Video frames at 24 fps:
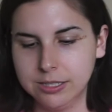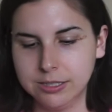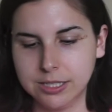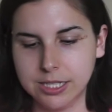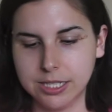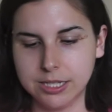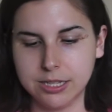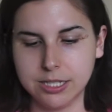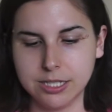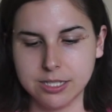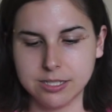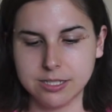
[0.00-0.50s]

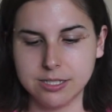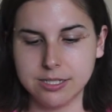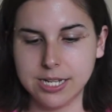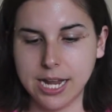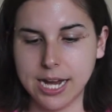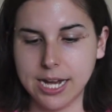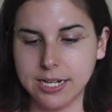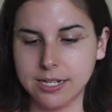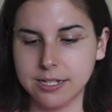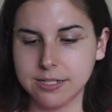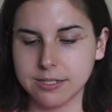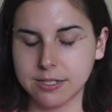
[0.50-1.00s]
that this
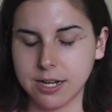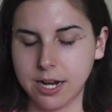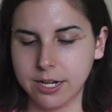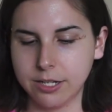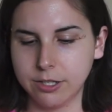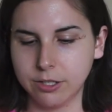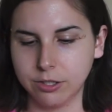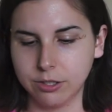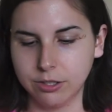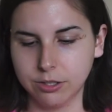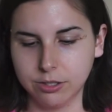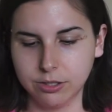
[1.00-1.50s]
Day
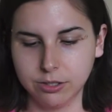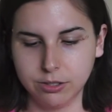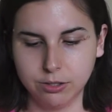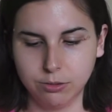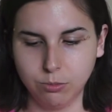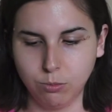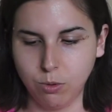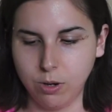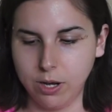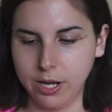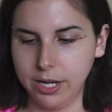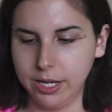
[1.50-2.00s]
Designer
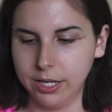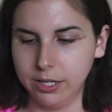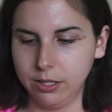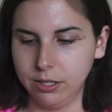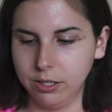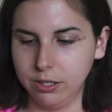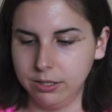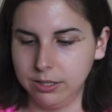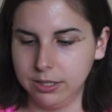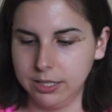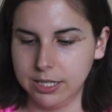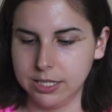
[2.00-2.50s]

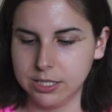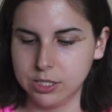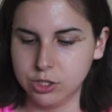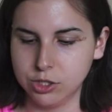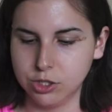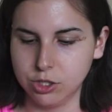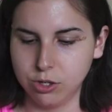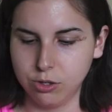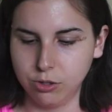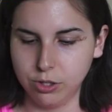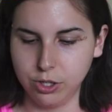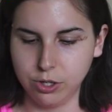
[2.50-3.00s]
one, let's
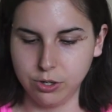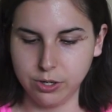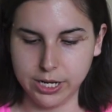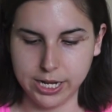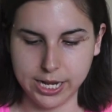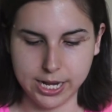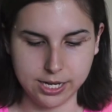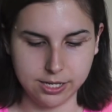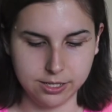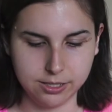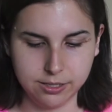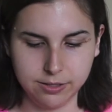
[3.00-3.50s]
show you
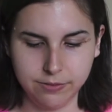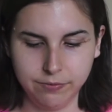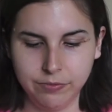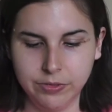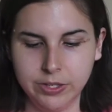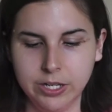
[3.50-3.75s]
again,